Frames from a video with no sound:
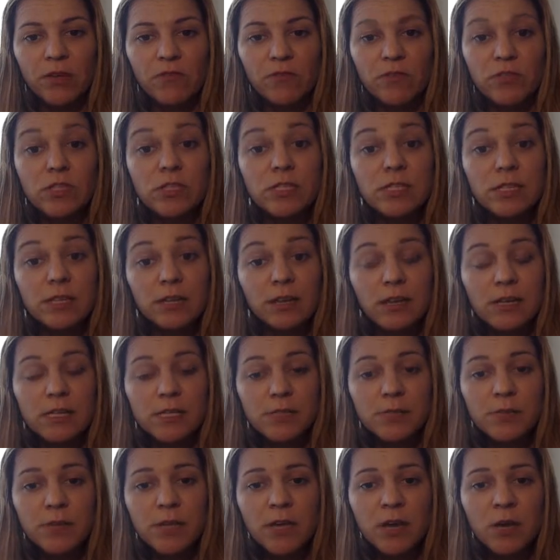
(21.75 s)
Versus the
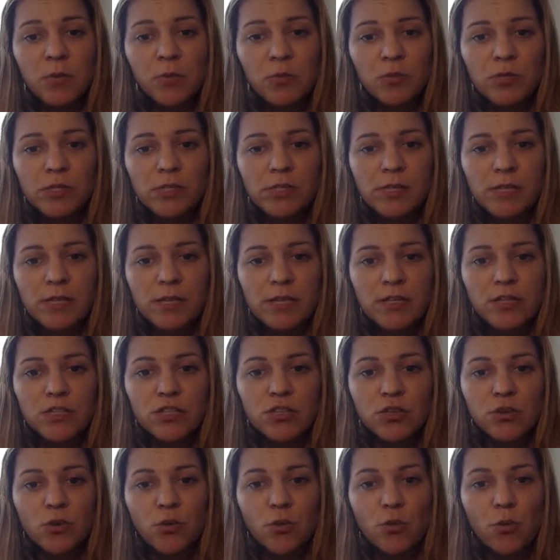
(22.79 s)
class B output stage,